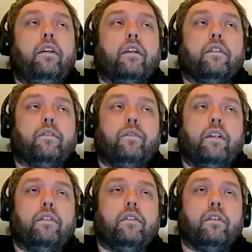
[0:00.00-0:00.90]
because
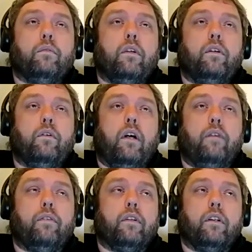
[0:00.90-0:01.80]
Vince is the one who
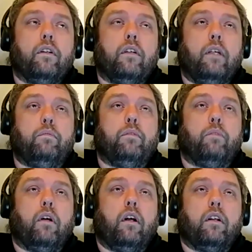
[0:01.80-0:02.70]
offered the girl up to
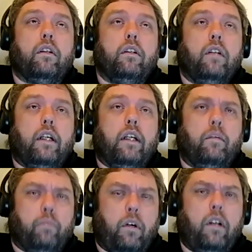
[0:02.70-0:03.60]
Brock. I think
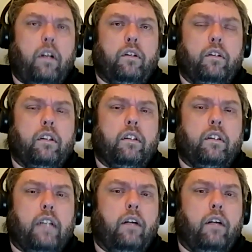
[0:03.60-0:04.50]
right. Brock turned it
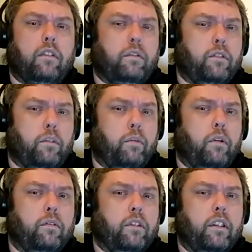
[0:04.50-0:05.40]
down
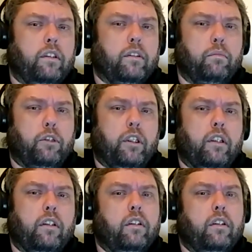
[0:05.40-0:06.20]
supposedly or some shit.